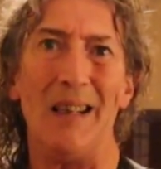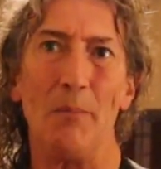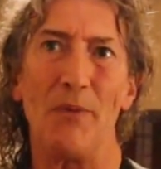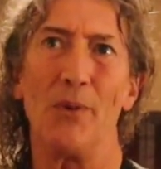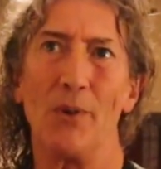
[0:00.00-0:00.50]

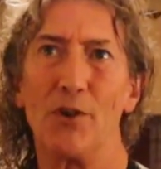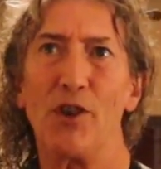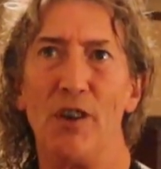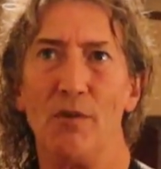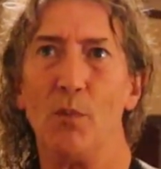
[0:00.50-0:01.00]
before the
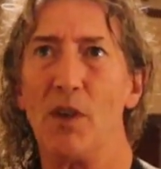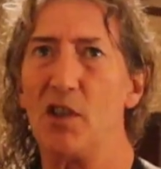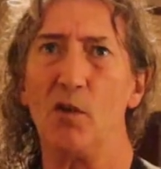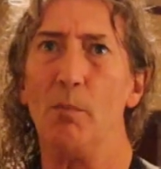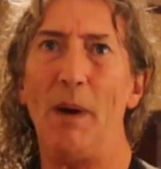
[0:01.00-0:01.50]
tune, which
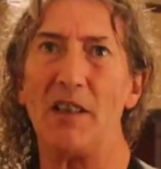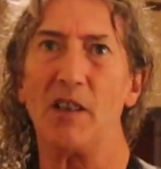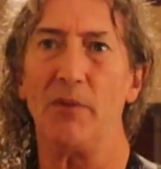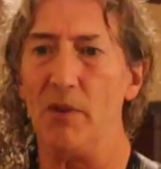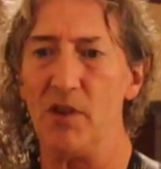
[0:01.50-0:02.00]
is all back to
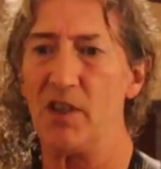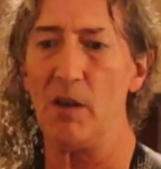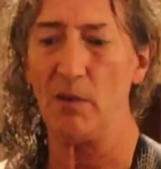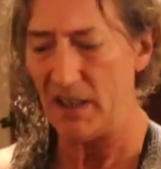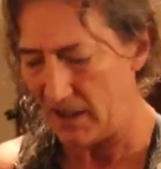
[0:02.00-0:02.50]
front,
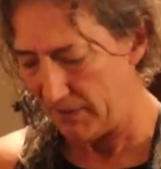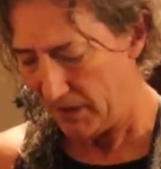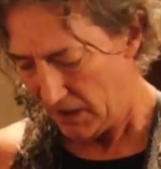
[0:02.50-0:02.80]
so let's have